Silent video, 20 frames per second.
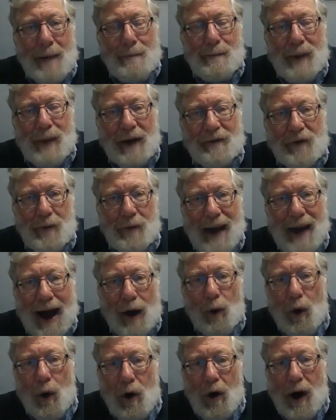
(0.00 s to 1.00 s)
But from
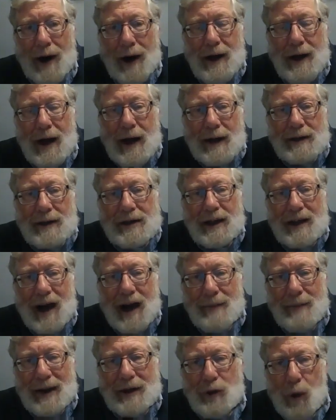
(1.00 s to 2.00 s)
now on, to
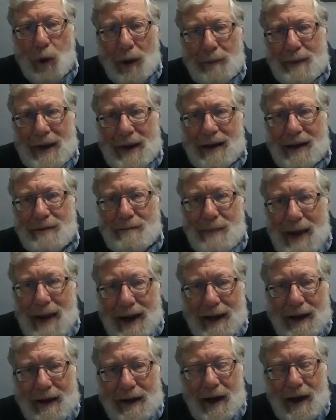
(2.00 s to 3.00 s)
come in, you won't be
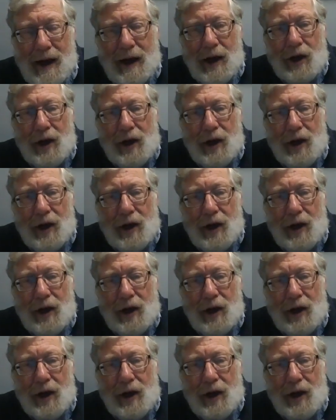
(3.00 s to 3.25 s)
admitted.